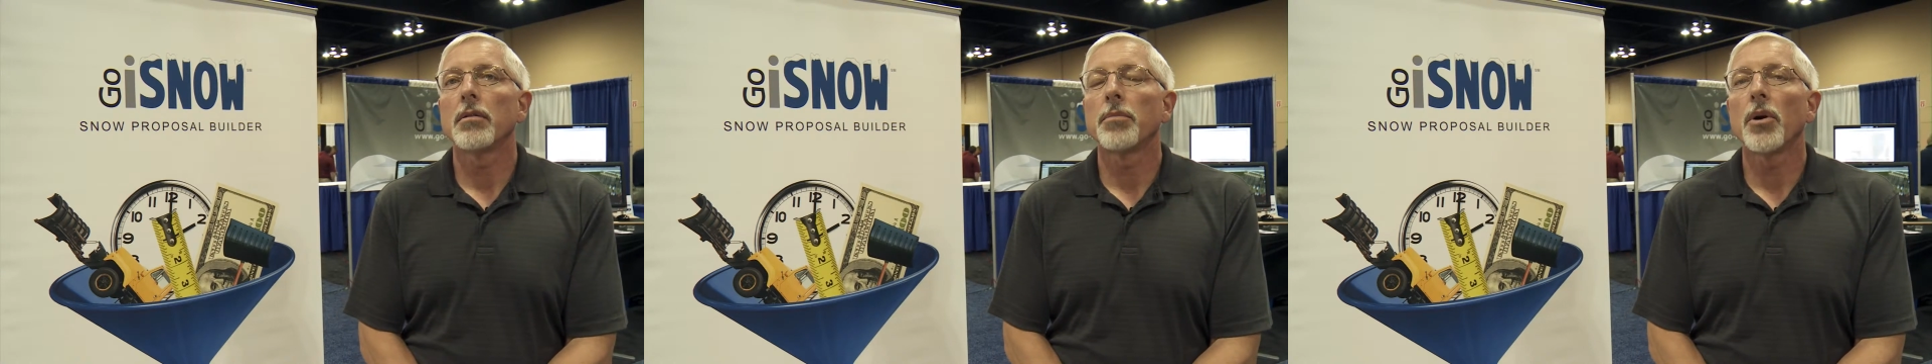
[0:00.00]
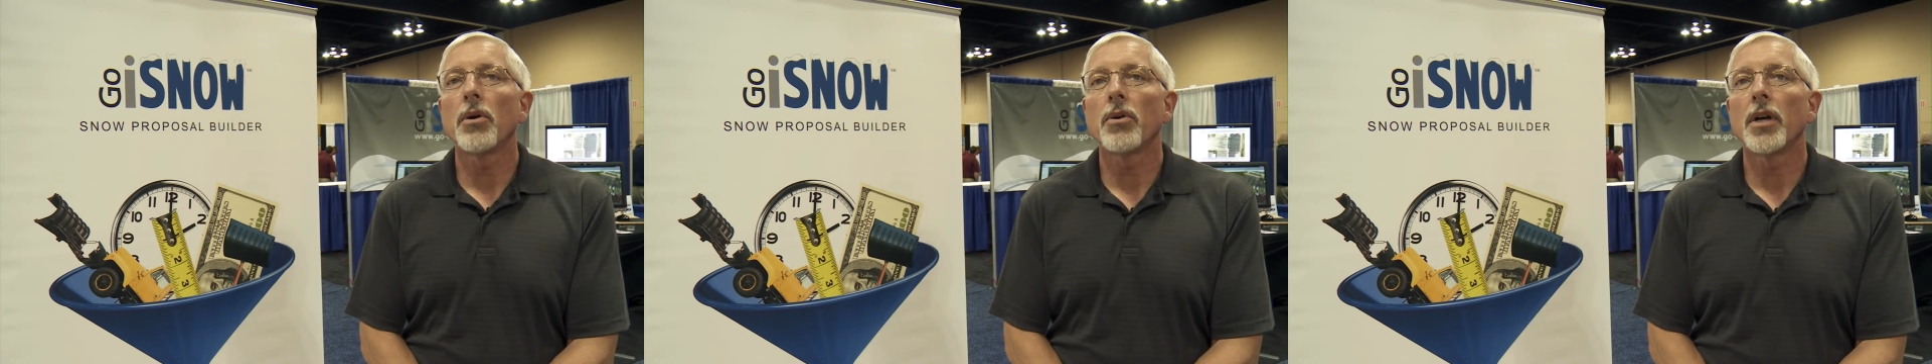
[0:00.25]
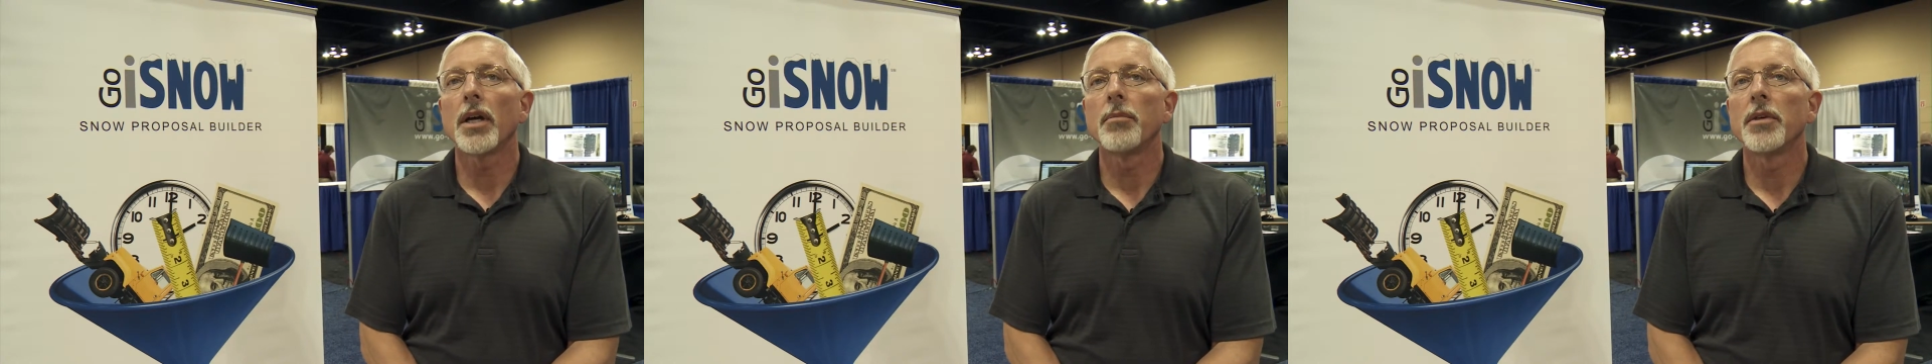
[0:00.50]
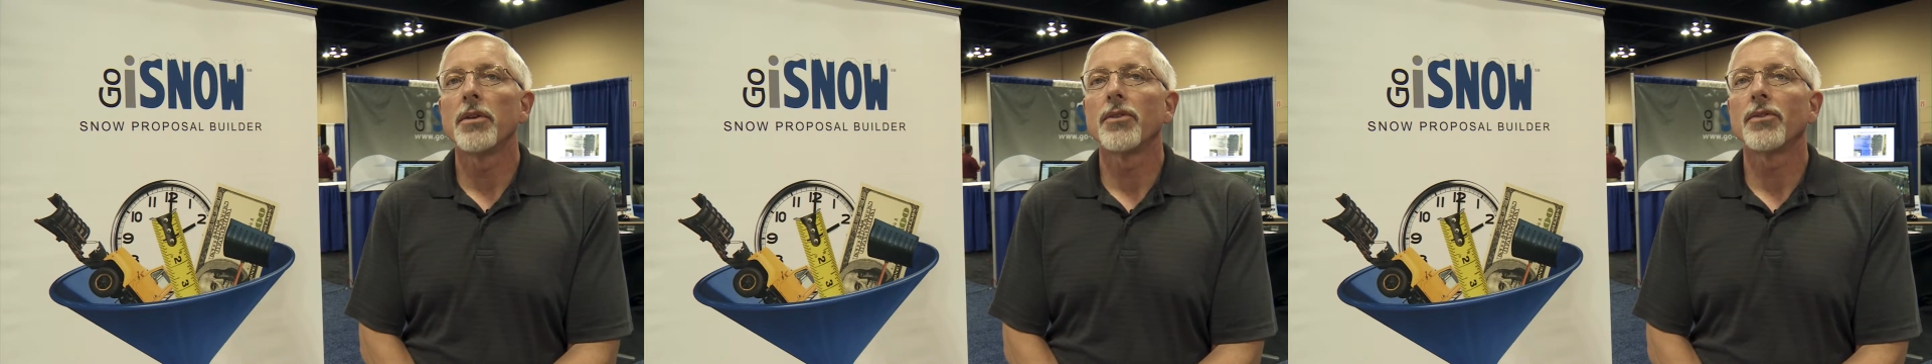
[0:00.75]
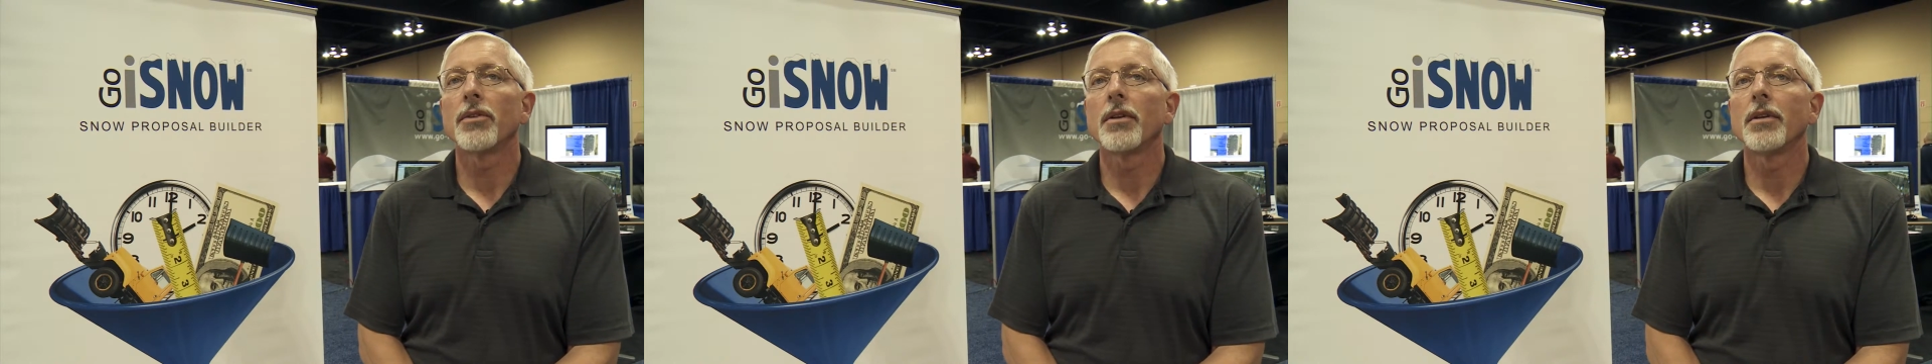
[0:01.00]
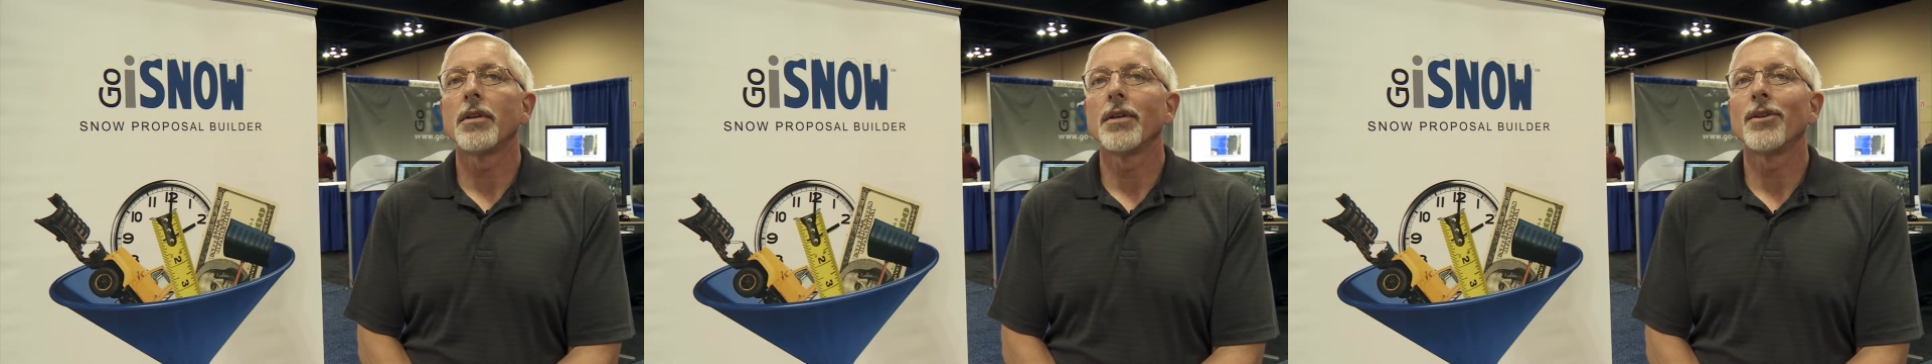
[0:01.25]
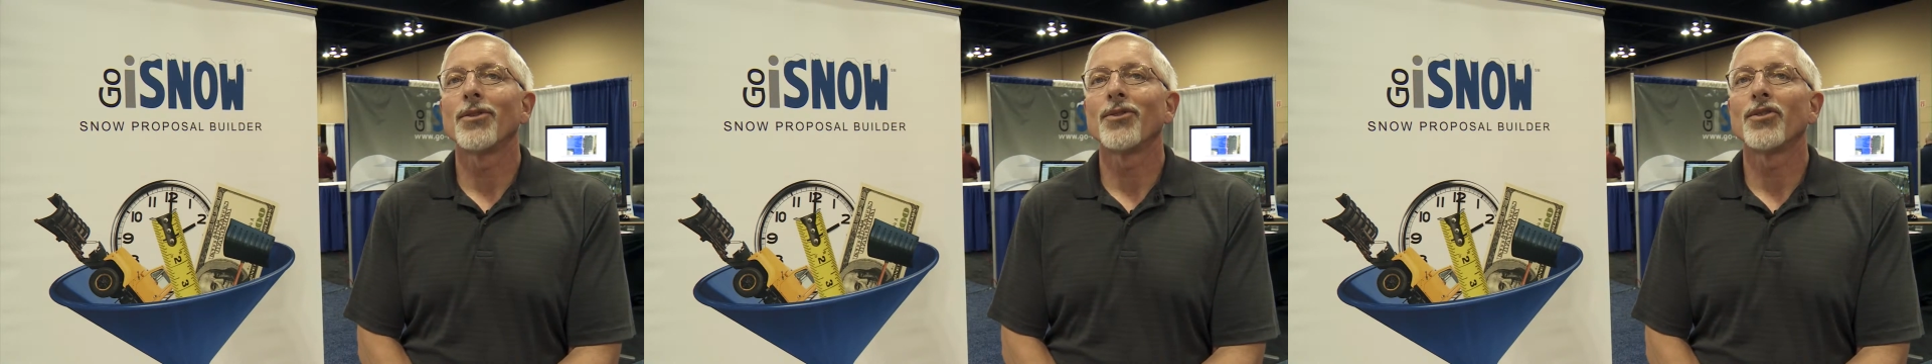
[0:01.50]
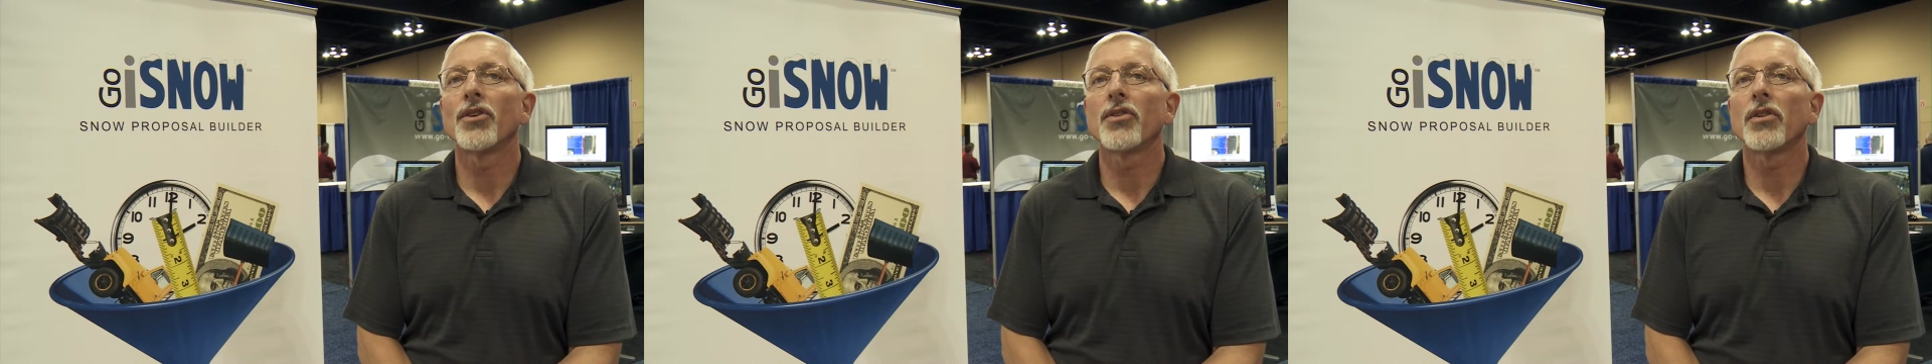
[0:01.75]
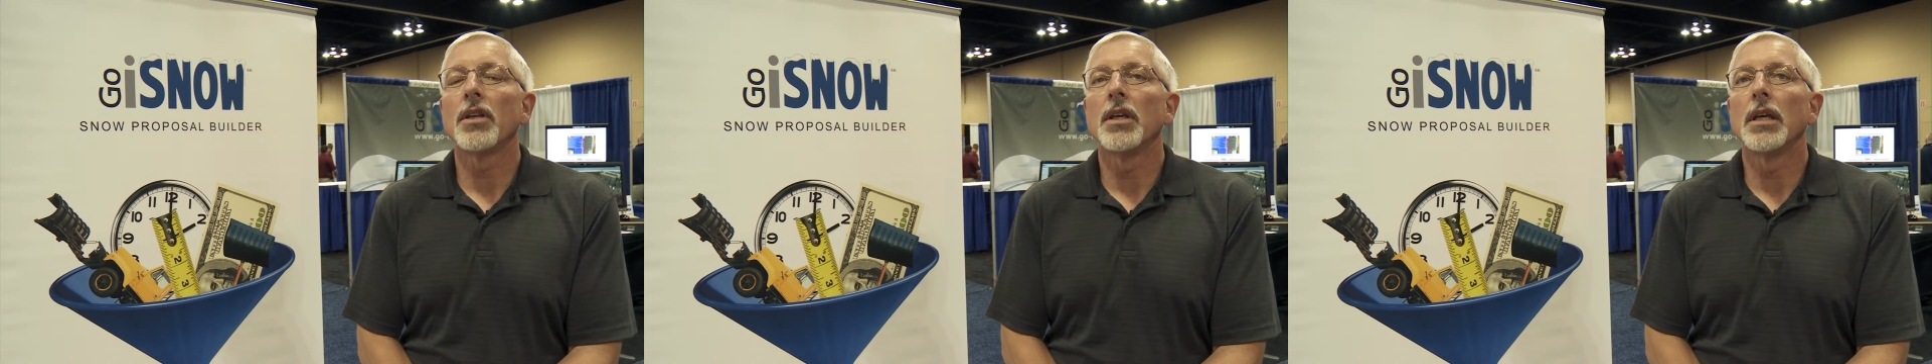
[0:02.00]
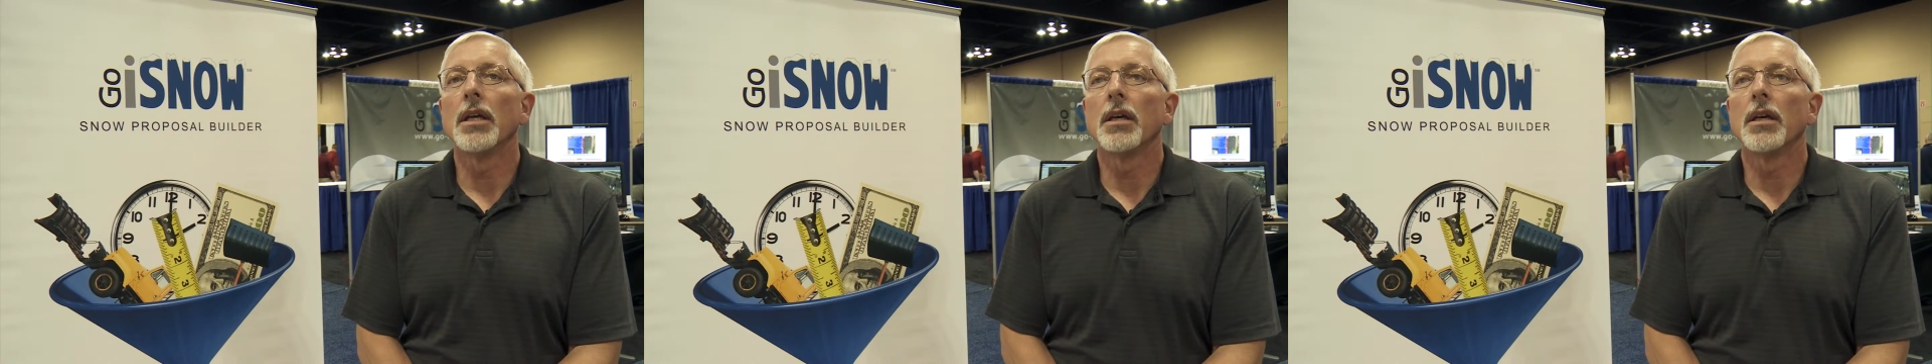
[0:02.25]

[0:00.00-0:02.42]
program is, is just the,